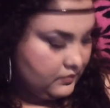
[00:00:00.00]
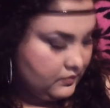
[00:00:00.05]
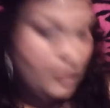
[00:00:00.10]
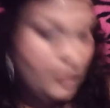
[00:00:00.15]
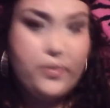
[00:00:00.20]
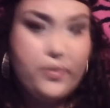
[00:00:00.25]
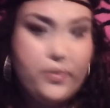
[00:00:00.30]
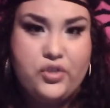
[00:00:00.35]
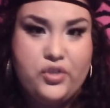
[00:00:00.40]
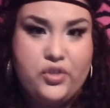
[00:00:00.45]

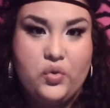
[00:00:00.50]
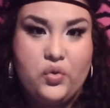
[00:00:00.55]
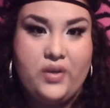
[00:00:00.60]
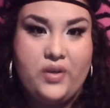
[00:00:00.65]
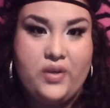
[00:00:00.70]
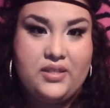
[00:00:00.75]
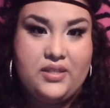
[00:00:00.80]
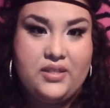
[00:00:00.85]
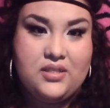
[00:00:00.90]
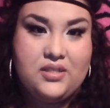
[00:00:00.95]
Or
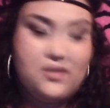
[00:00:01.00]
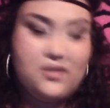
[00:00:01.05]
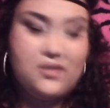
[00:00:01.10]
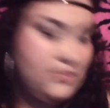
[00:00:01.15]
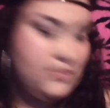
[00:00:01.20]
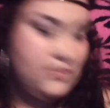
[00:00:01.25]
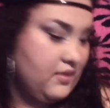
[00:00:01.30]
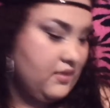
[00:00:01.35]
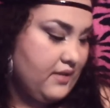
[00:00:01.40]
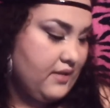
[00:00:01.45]
Bourjois or
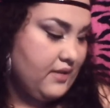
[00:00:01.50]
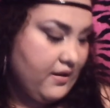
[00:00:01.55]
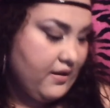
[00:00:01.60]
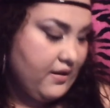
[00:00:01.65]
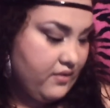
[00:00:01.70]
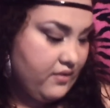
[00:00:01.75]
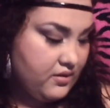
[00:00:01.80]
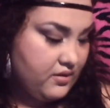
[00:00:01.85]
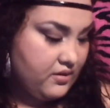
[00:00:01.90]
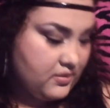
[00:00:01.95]
something like that.
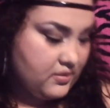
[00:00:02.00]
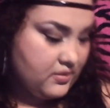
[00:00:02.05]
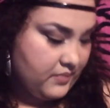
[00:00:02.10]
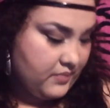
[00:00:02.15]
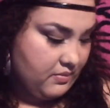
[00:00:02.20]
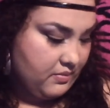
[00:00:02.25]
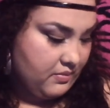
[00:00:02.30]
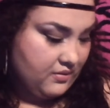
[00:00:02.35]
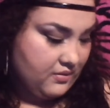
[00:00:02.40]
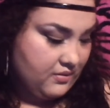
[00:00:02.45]
I've heard some
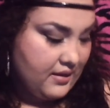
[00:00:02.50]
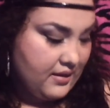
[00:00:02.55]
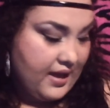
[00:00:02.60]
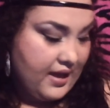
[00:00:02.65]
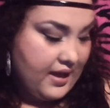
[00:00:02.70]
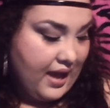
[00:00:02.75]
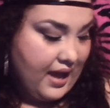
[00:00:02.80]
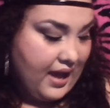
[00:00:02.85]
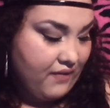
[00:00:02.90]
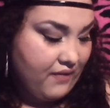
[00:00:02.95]
people.
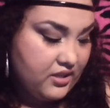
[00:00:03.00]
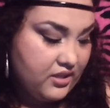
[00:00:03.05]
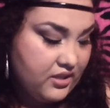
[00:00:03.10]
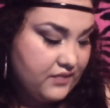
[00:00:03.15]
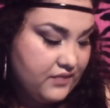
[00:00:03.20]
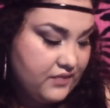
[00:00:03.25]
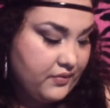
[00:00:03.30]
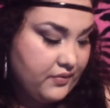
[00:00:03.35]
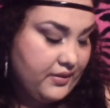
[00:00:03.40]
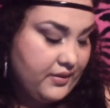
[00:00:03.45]
I've heard
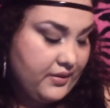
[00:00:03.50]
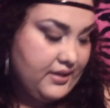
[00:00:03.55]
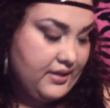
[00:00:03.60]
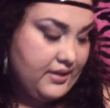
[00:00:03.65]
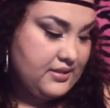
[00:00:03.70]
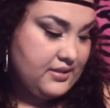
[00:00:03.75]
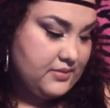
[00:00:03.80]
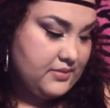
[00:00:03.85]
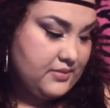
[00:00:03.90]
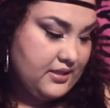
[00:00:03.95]
different
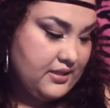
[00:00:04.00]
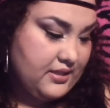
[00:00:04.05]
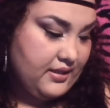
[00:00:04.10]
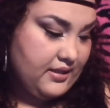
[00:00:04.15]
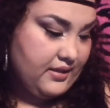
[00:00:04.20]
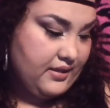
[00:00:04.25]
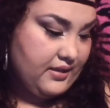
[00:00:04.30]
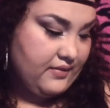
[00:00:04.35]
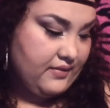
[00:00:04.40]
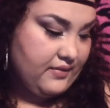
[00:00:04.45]
ways, I'm
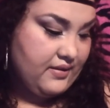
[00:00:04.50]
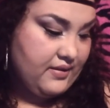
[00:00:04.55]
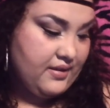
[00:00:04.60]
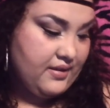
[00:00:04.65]
telling you.